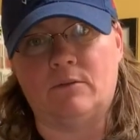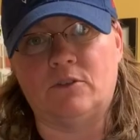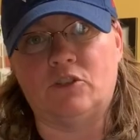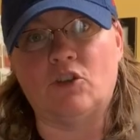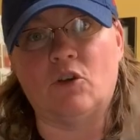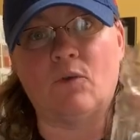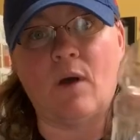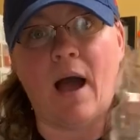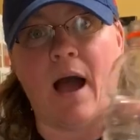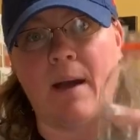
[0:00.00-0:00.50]

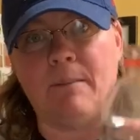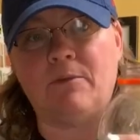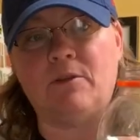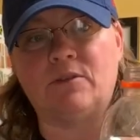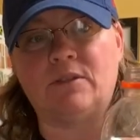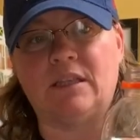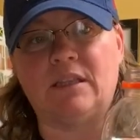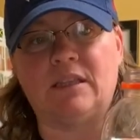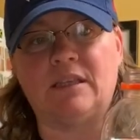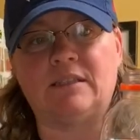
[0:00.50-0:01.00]
So I'm
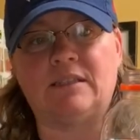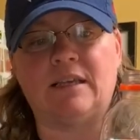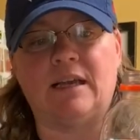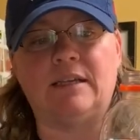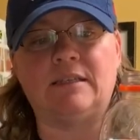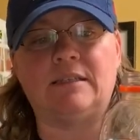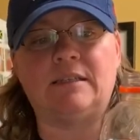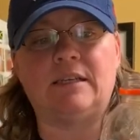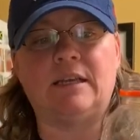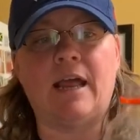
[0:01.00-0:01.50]
using this
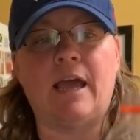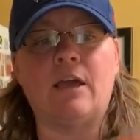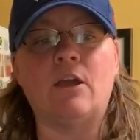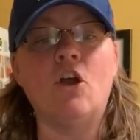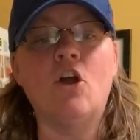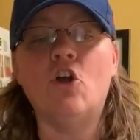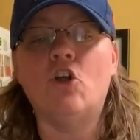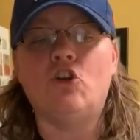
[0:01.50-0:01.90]
size today.